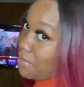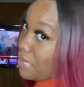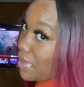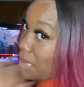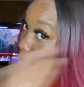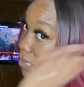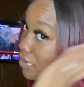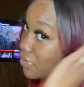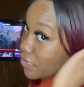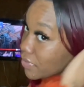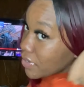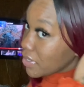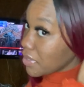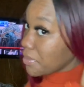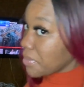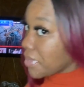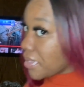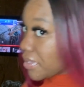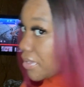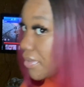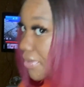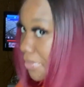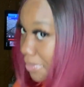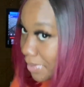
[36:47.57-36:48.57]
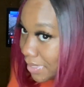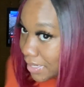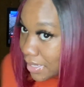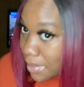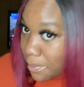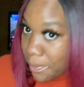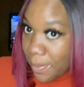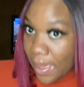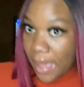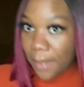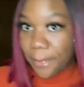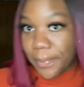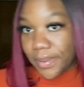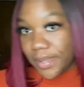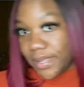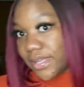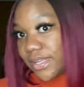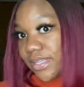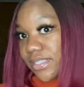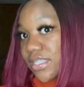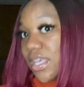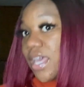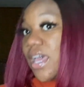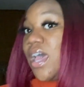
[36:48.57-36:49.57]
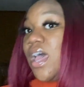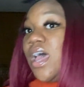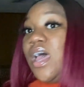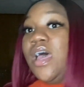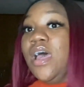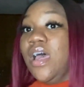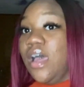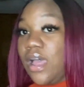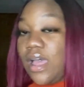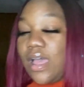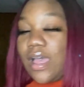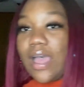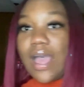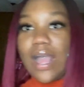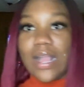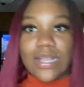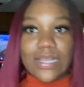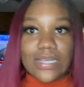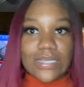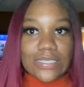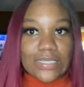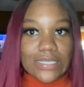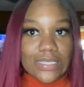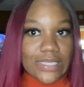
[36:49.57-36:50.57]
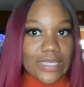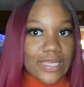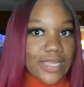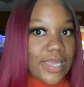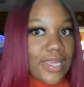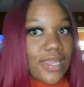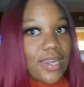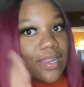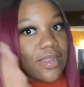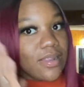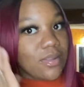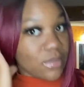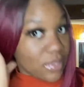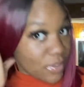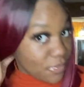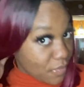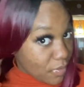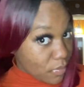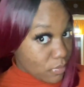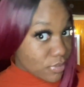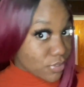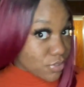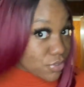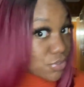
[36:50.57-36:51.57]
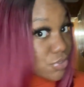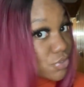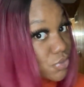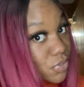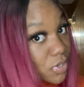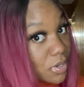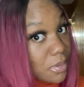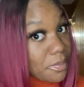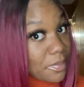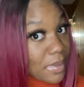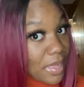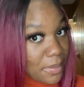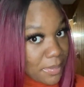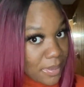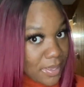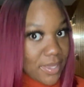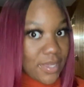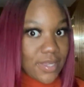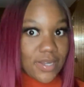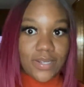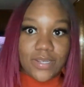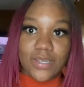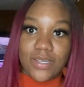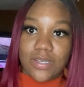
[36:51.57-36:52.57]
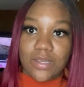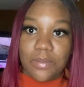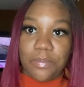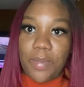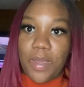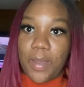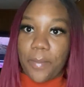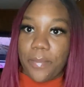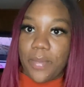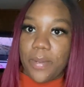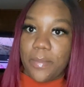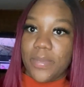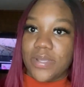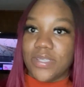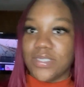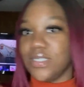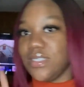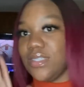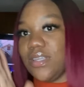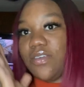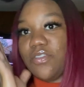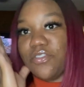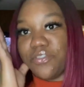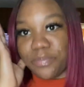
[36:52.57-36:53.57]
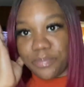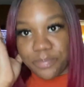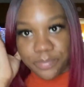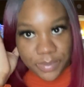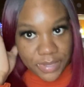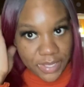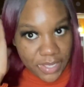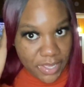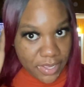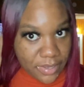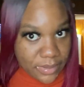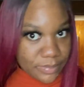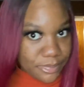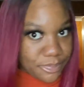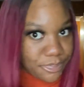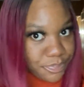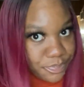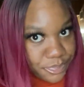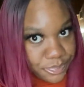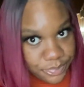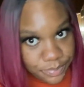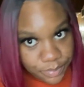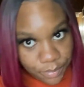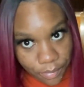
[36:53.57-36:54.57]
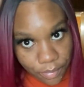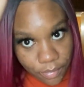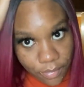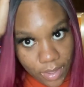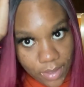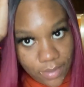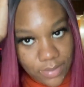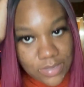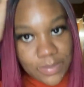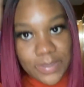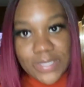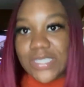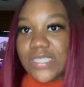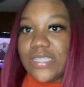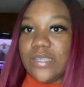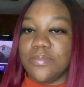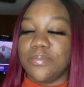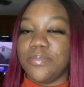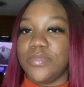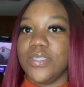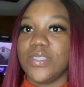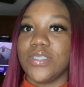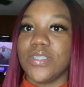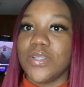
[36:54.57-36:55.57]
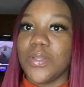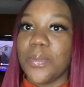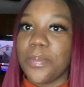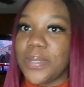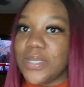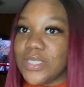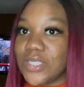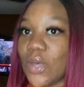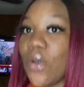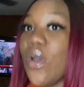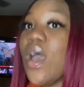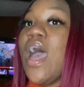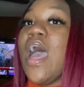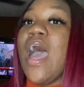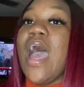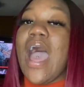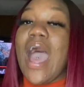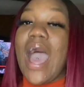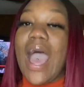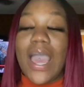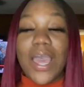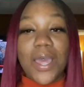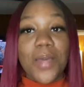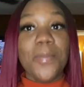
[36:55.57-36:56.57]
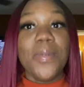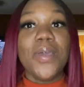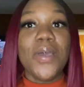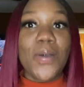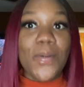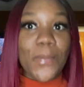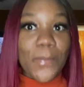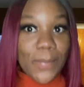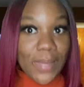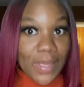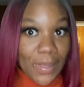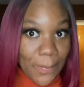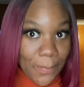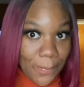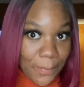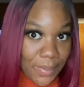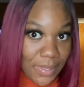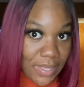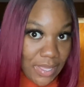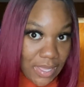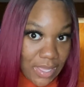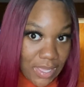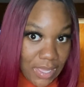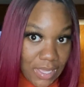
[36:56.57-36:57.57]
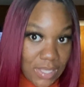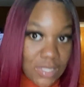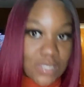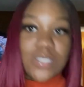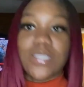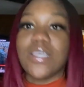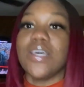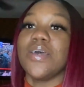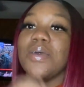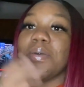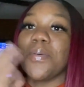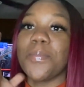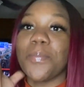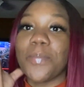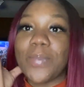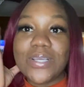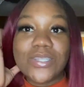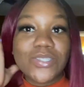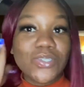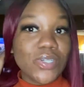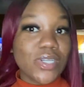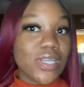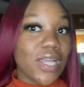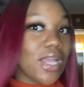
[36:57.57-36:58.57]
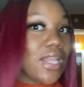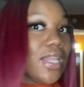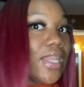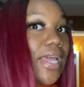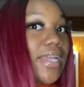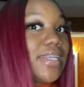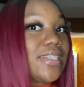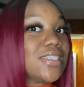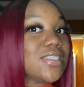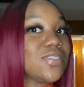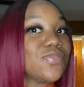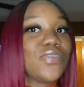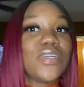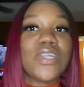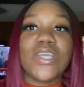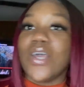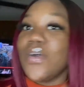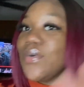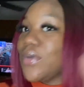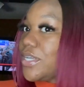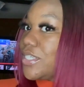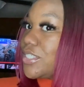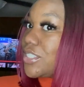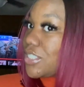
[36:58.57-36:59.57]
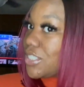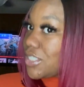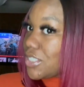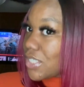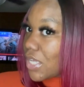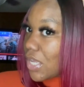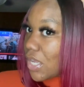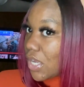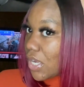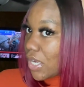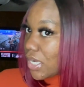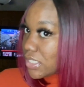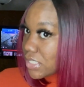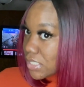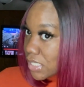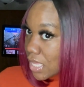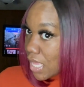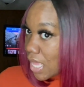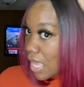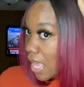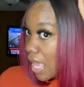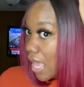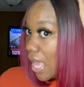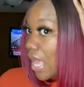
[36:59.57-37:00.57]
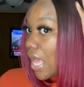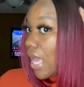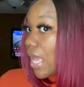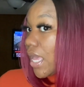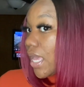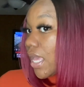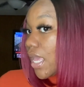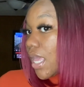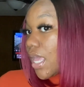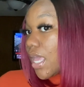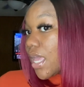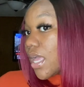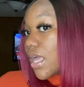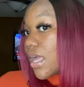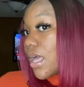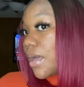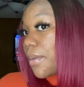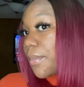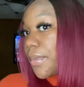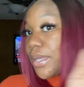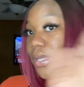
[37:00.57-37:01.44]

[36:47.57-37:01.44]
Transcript: my boyfriend helped me a little bit in the back because I couldn't get it. If it was a short bob, I could have did it back by myself. But it was a stuff just okay. So I have helped me, but make sure y'all like this video and share it. And comment